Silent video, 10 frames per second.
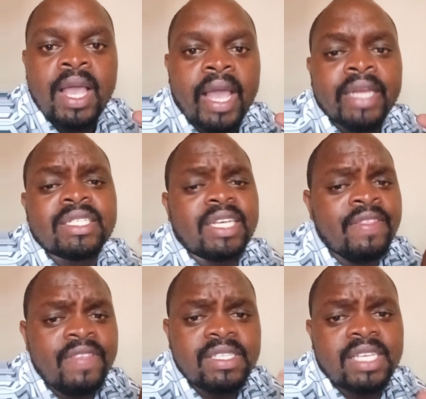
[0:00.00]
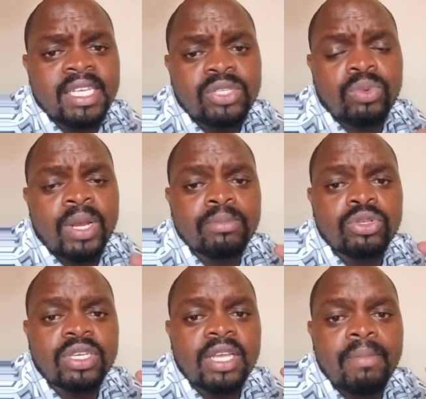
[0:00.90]
And in this case, when I'm
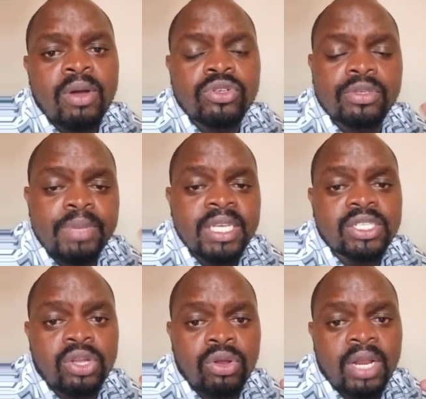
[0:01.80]
talking about being slow,